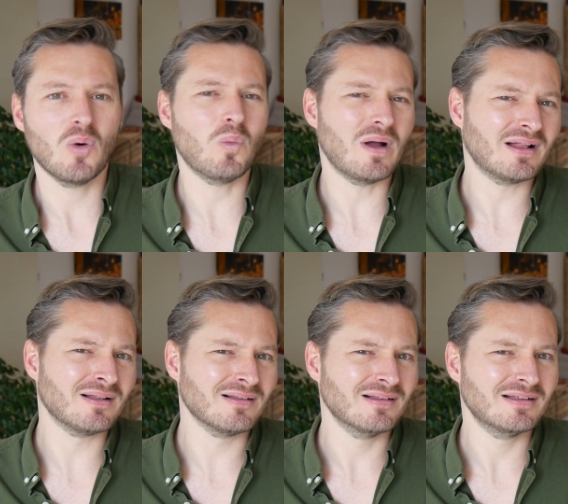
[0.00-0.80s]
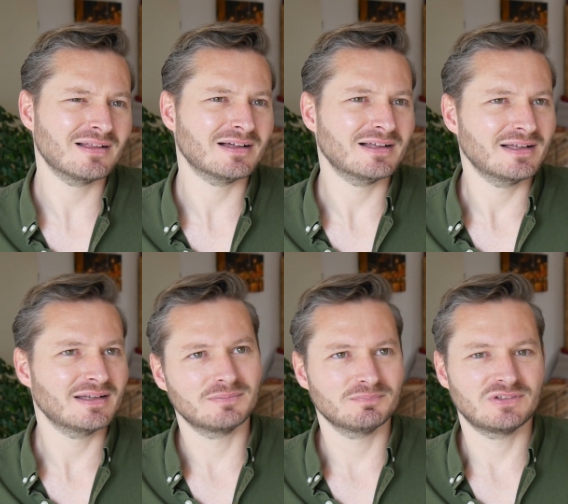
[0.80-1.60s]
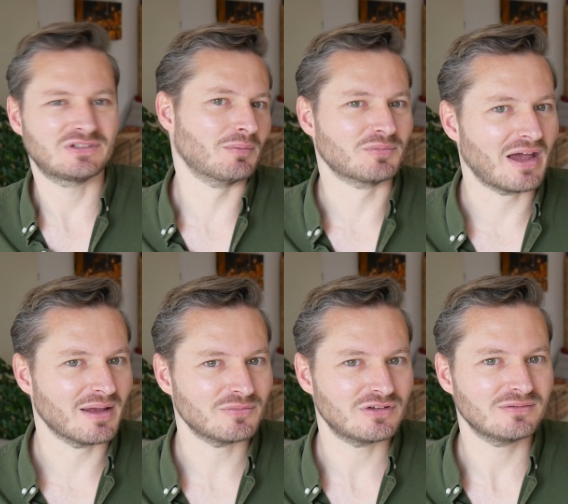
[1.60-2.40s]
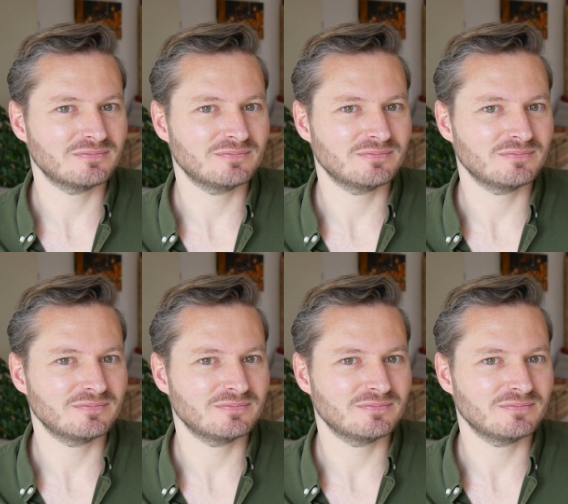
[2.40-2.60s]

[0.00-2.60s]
Well, sometimes,